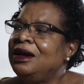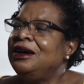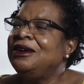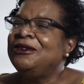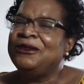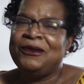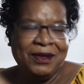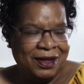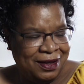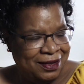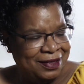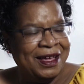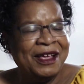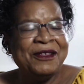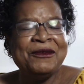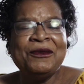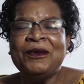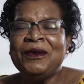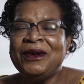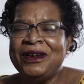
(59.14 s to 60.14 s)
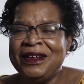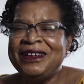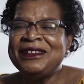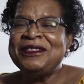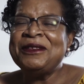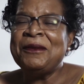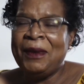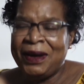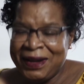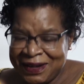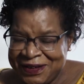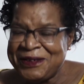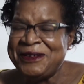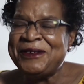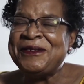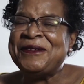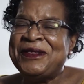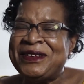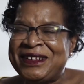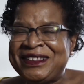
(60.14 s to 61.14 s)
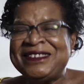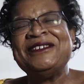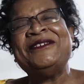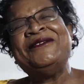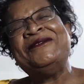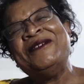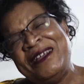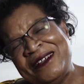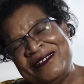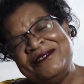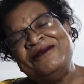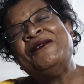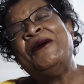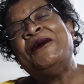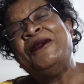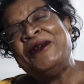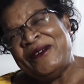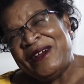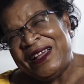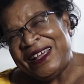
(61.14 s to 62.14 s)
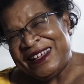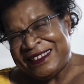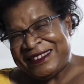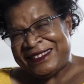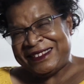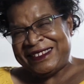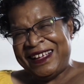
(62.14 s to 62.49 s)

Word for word: oh, that's where we're going to get the money to do this. So wrote a grant,